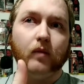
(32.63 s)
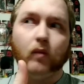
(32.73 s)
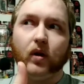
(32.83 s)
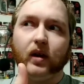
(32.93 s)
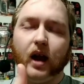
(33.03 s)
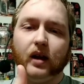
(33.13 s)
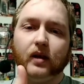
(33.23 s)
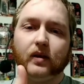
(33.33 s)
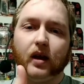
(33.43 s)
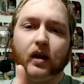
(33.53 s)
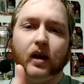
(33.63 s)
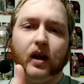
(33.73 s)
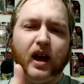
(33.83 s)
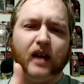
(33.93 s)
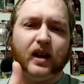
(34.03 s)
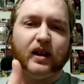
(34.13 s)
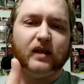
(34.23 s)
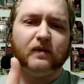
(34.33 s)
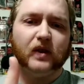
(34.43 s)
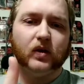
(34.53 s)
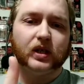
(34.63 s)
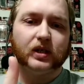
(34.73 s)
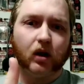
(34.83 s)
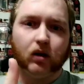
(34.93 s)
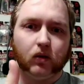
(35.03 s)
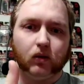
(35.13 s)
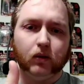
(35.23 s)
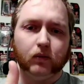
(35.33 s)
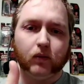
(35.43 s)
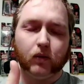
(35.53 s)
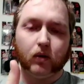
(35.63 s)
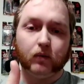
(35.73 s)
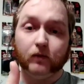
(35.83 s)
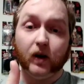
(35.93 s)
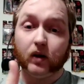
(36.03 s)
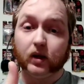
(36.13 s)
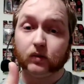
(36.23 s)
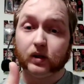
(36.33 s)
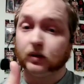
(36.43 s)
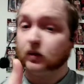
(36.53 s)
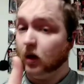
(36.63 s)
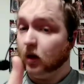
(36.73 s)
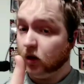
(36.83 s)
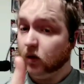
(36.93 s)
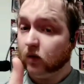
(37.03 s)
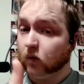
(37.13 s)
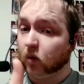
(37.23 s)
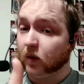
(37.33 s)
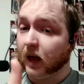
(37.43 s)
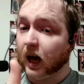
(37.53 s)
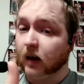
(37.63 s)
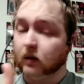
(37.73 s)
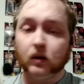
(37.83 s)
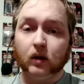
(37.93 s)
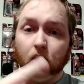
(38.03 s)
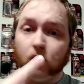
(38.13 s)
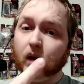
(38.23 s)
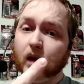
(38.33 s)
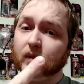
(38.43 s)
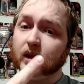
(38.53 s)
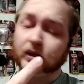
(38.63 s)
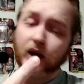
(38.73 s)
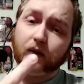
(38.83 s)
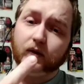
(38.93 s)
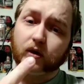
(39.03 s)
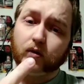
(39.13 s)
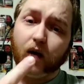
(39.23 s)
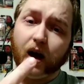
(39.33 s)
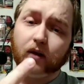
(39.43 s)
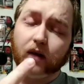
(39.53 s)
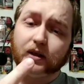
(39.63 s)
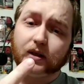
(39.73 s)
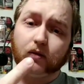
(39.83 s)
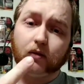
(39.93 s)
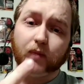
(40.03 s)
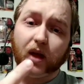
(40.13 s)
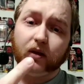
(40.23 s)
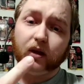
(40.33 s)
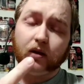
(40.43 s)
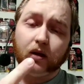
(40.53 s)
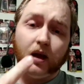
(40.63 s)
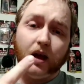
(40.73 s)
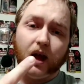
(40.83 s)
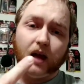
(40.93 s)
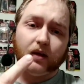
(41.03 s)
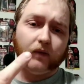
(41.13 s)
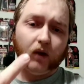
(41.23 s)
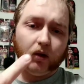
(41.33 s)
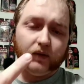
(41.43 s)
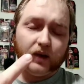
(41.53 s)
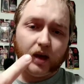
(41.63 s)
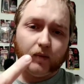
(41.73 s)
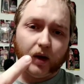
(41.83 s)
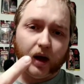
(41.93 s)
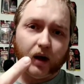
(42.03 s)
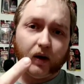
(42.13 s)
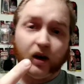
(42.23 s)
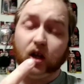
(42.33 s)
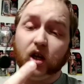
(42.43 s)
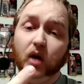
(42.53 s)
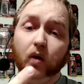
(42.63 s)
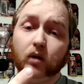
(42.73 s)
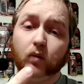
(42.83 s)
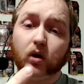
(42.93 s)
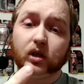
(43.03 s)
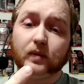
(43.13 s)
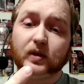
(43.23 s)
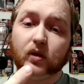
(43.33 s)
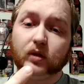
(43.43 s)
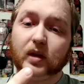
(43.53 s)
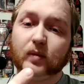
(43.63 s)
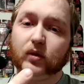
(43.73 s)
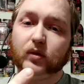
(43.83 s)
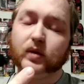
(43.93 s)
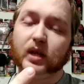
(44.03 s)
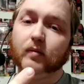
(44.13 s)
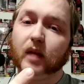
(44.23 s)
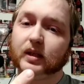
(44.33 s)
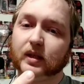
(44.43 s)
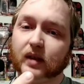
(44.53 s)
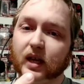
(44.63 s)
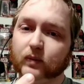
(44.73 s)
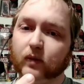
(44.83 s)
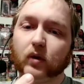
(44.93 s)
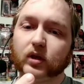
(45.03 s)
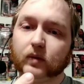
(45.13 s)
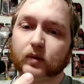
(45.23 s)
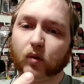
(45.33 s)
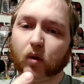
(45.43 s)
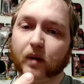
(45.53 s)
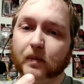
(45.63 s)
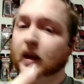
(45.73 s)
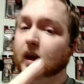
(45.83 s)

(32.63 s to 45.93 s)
more than anything, and that he fears his uncle for various reasons. You can work with that. Rey being a scavenger who idolizes the rebellion and the fall of the Empire and hero worships those people who did amazing things before she was born.